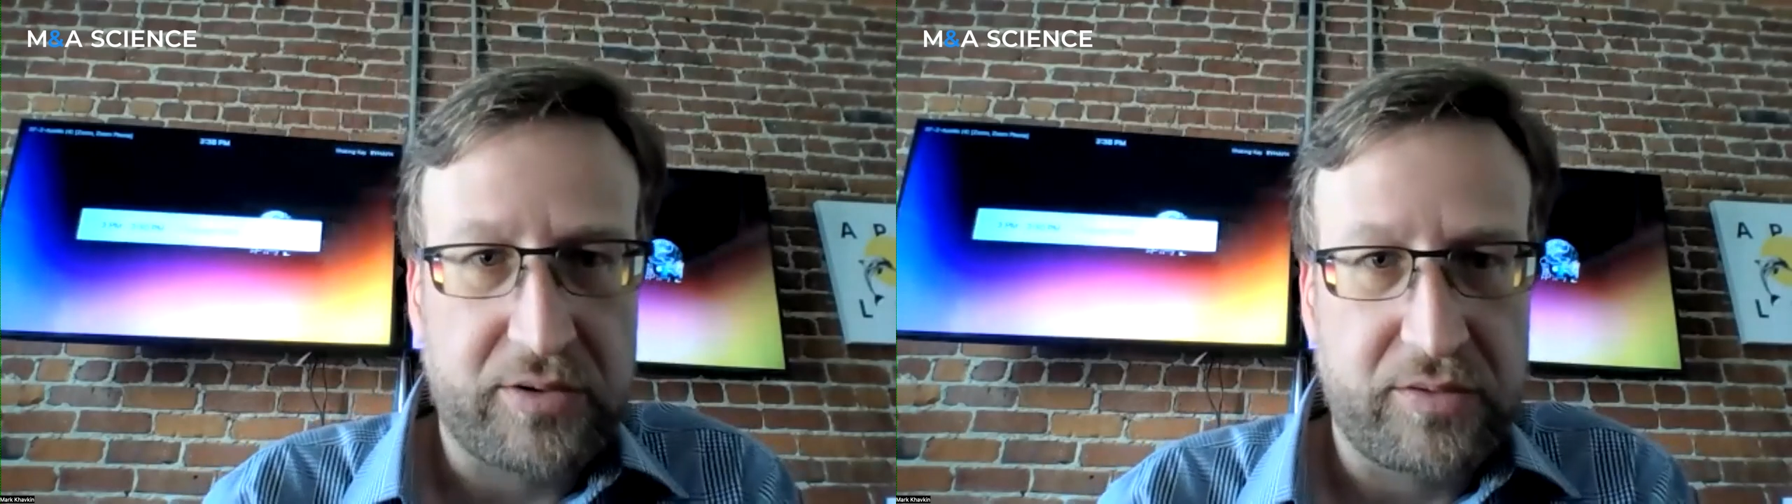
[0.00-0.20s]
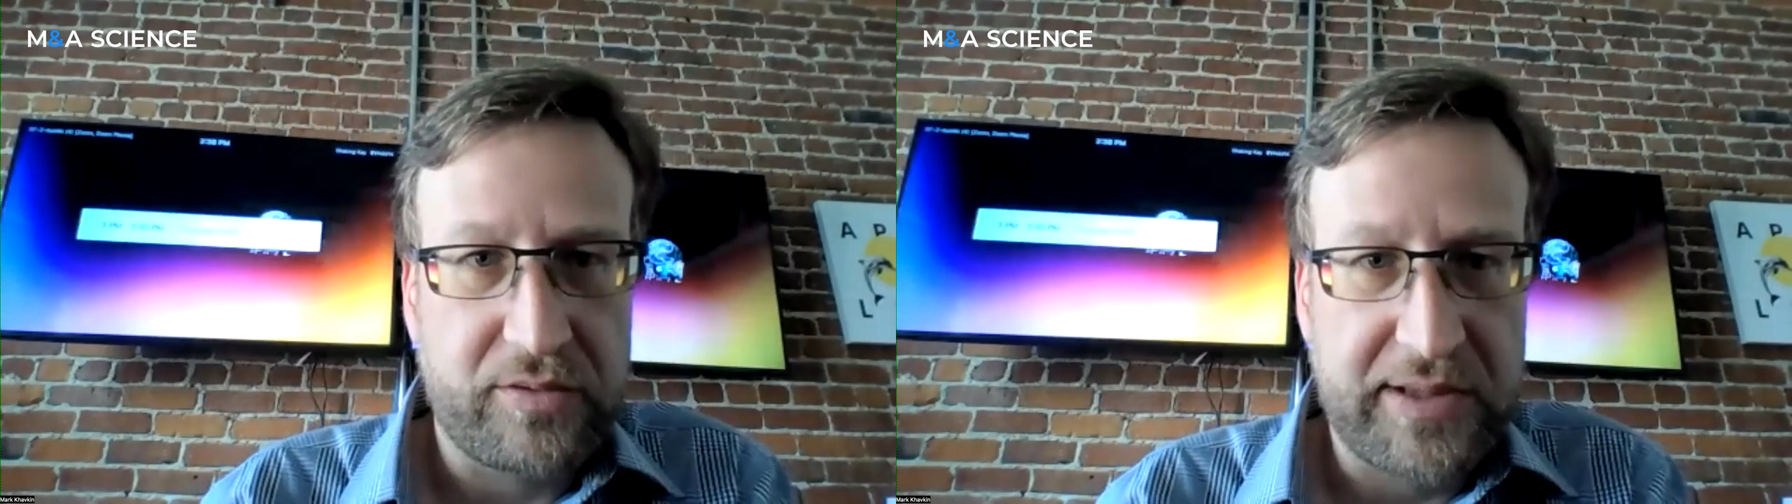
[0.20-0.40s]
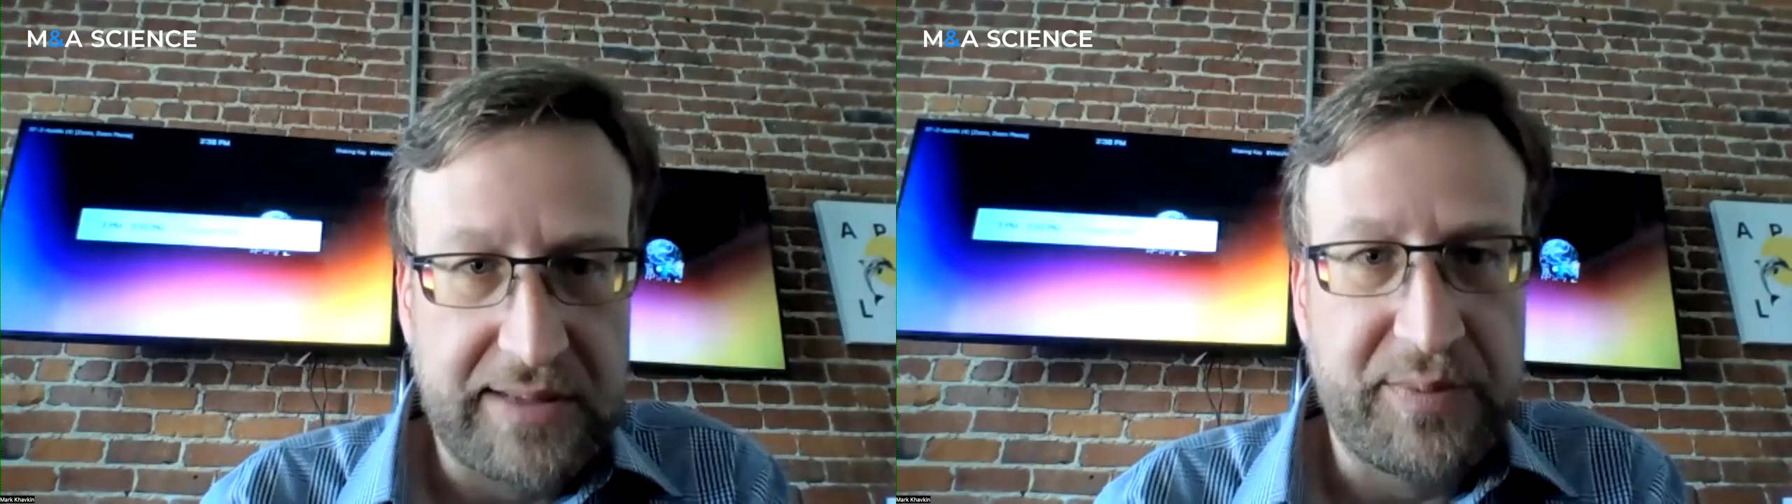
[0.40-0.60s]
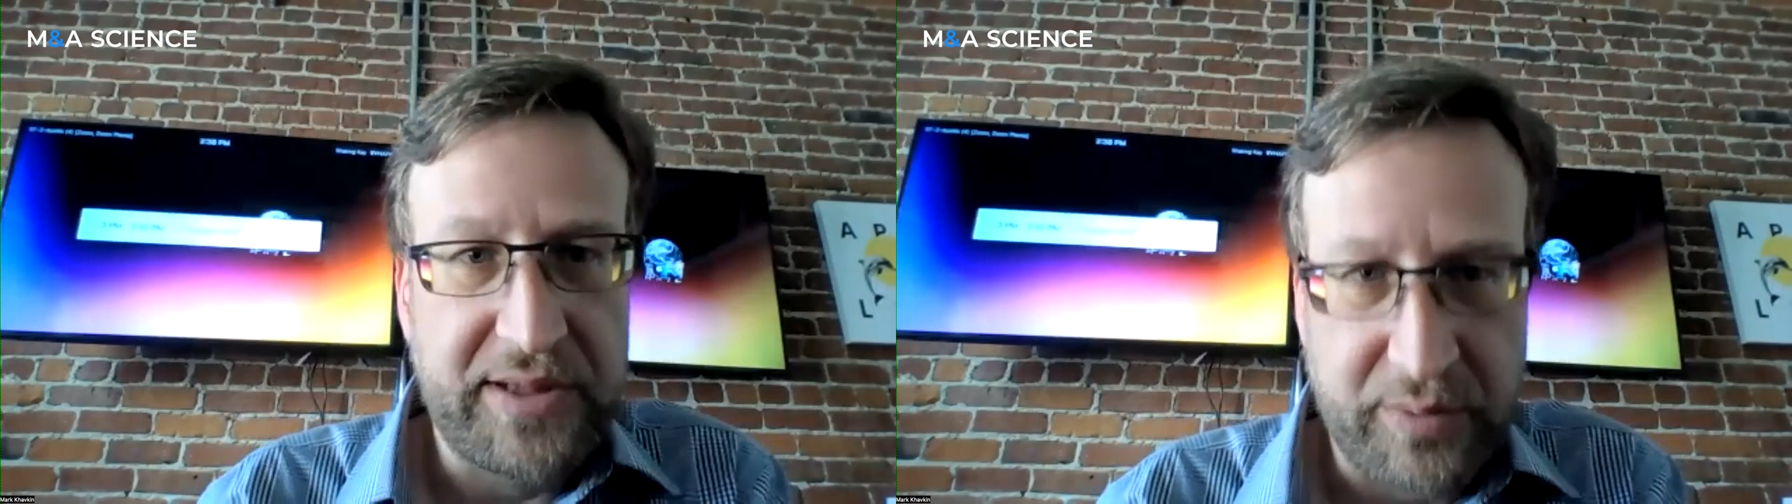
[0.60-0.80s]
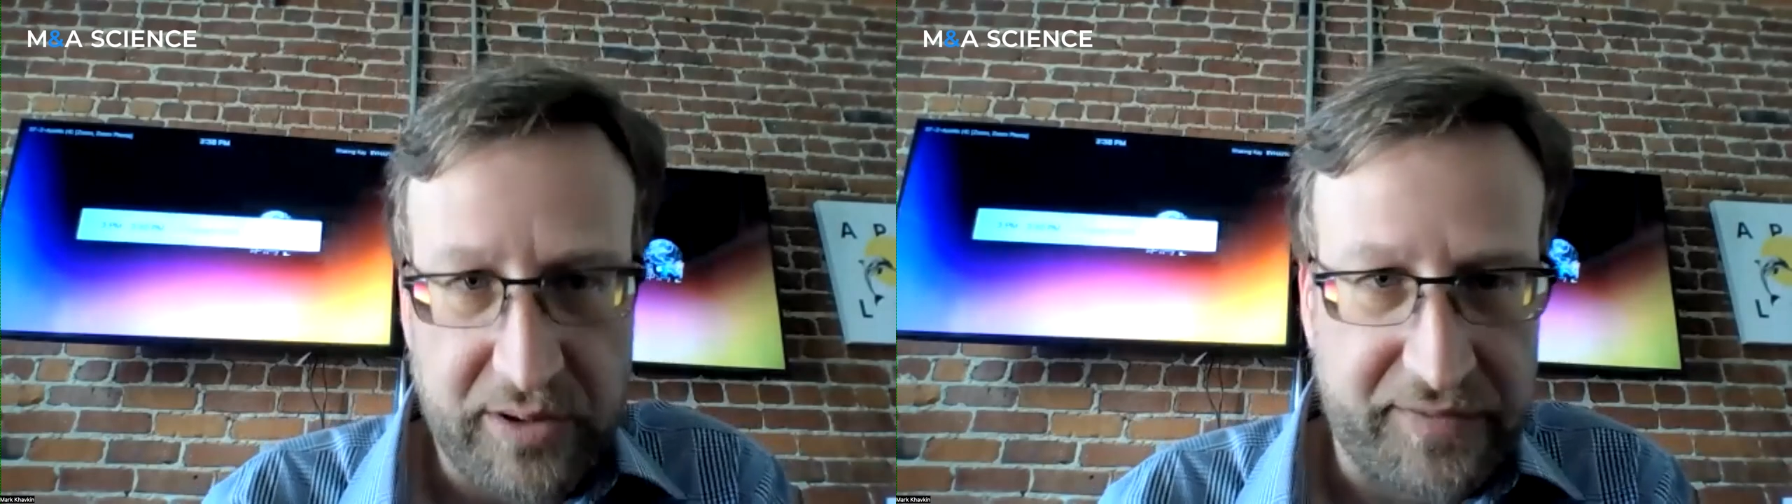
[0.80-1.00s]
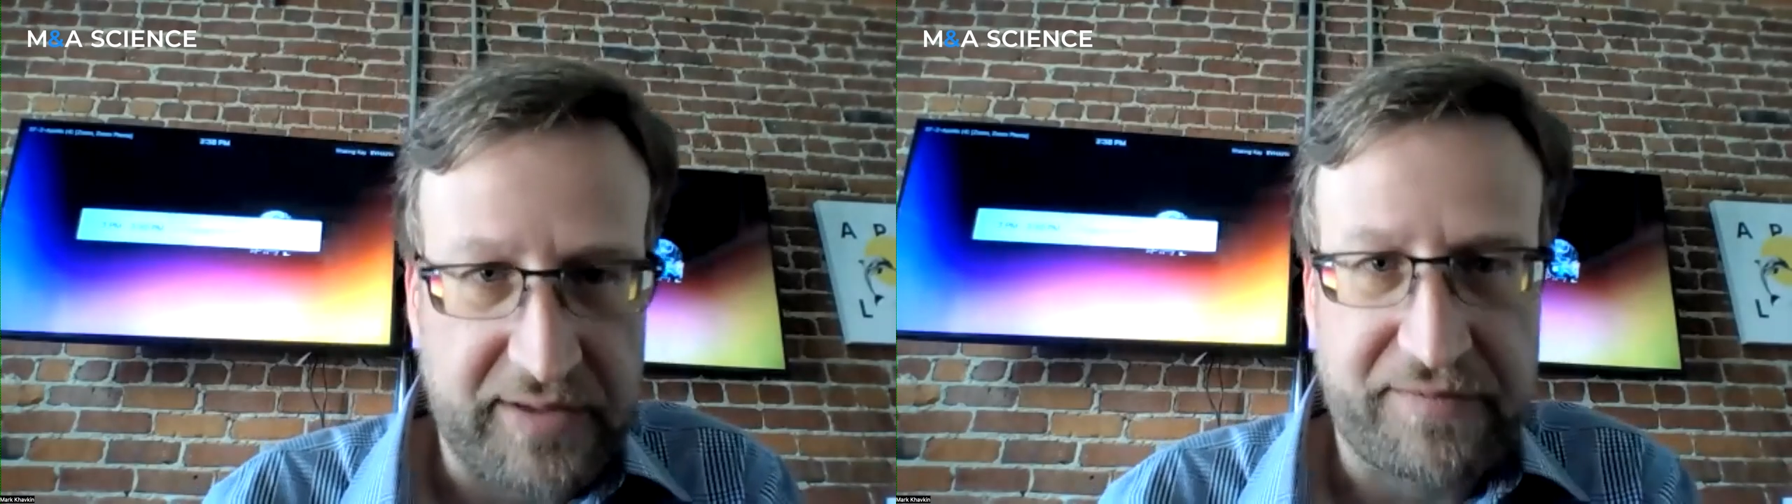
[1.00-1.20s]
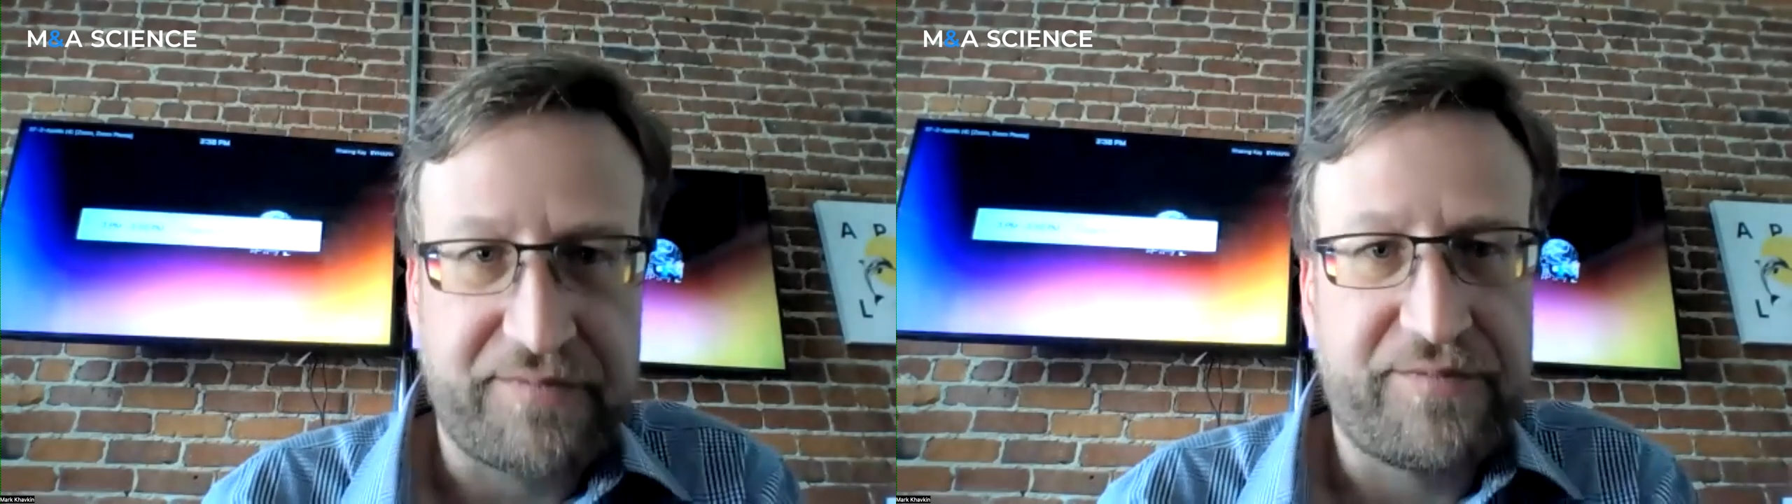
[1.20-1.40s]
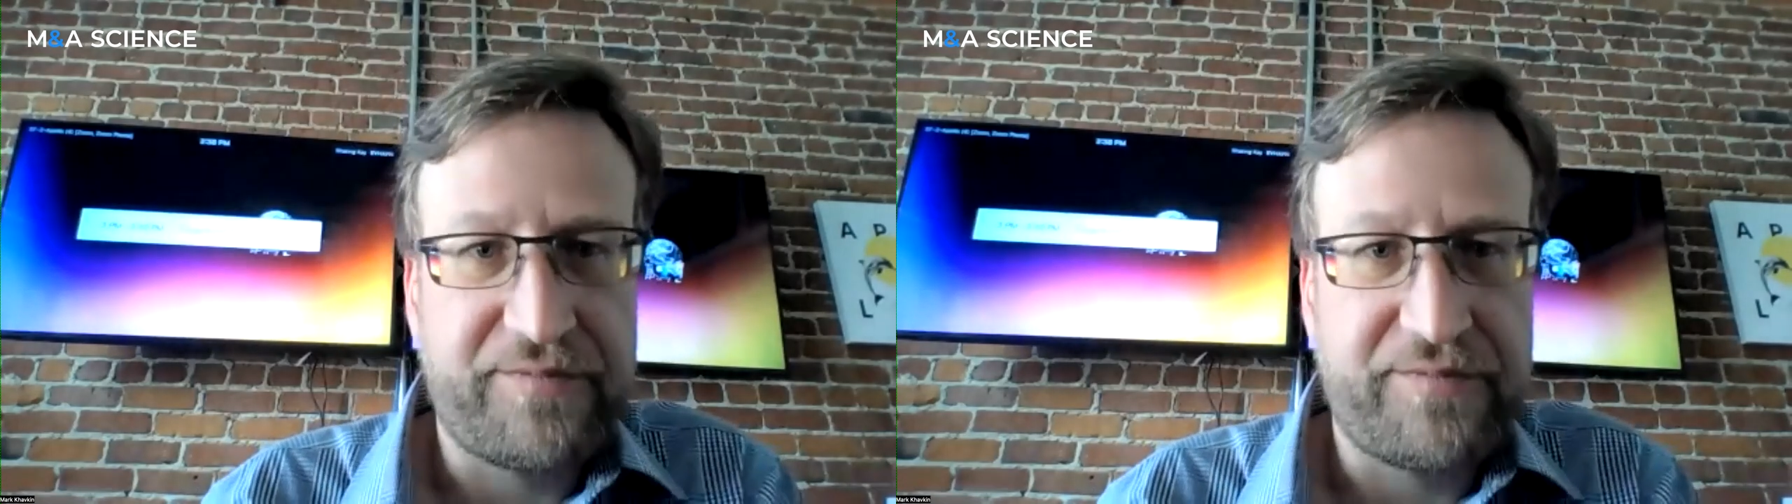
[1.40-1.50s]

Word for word: to key people if the